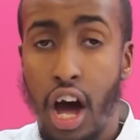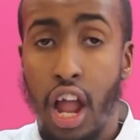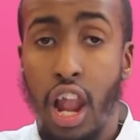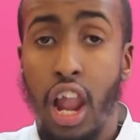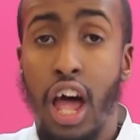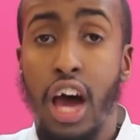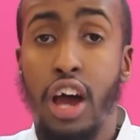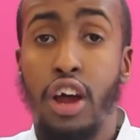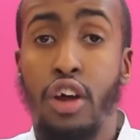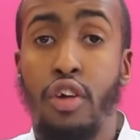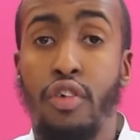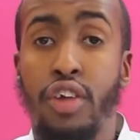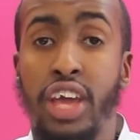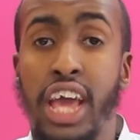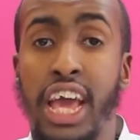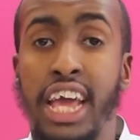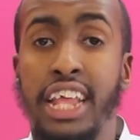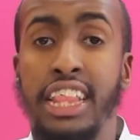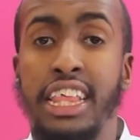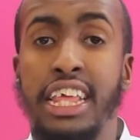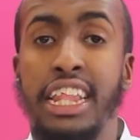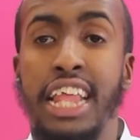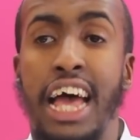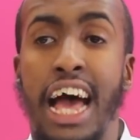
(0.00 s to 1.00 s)
Allah
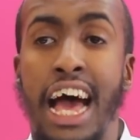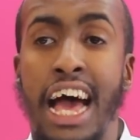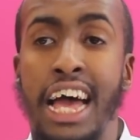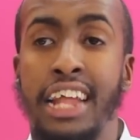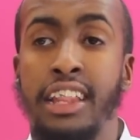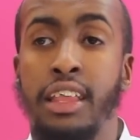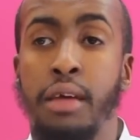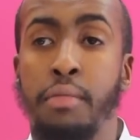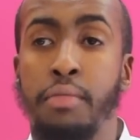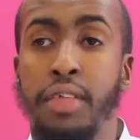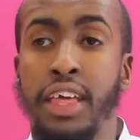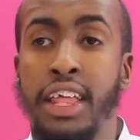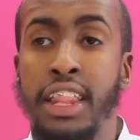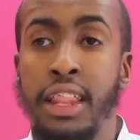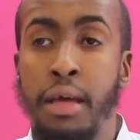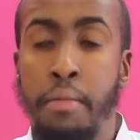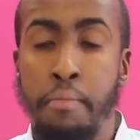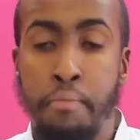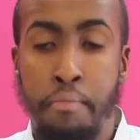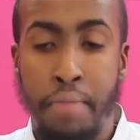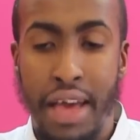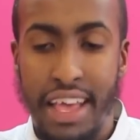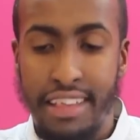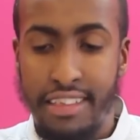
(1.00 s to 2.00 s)
created Adam in the
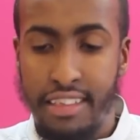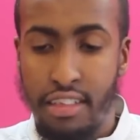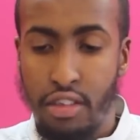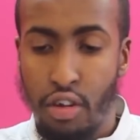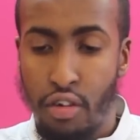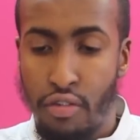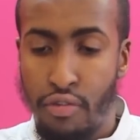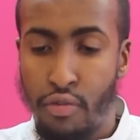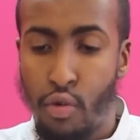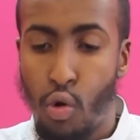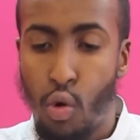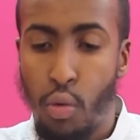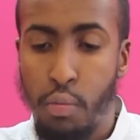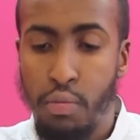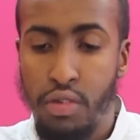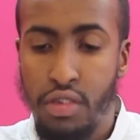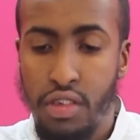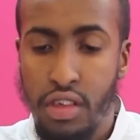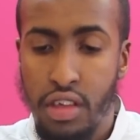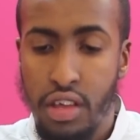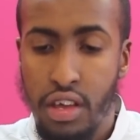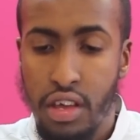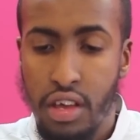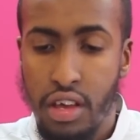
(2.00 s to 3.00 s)
best of
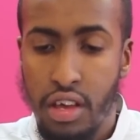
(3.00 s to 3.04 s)
forms.